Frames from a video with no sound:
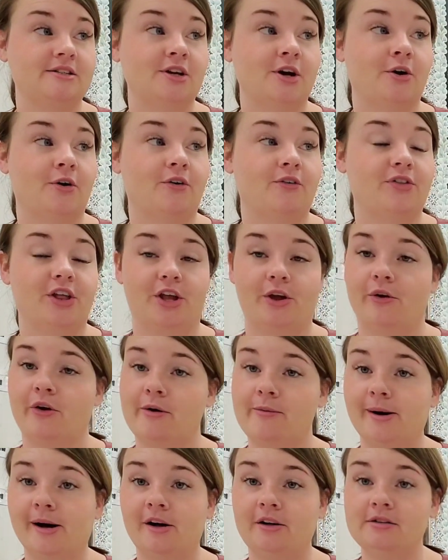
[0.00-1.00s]
So the
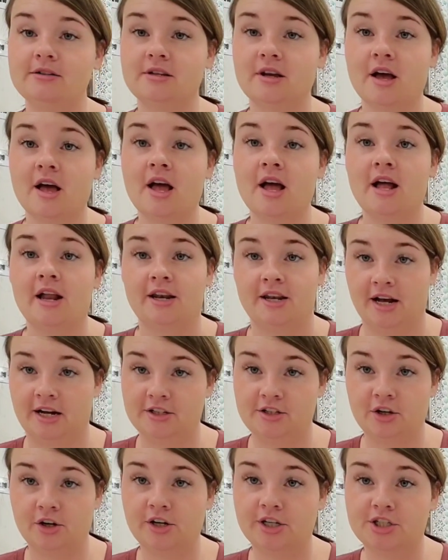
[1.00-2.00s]
yoga balls,
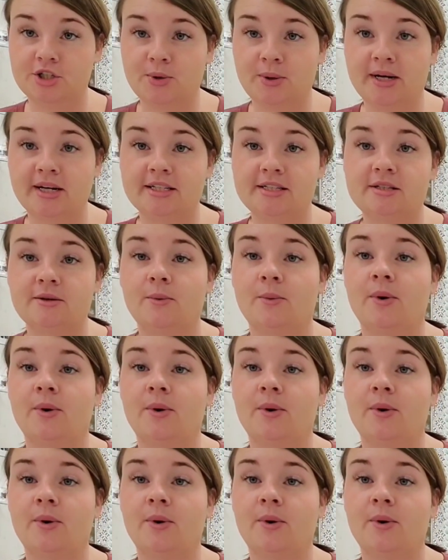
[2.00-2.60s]
not so good choice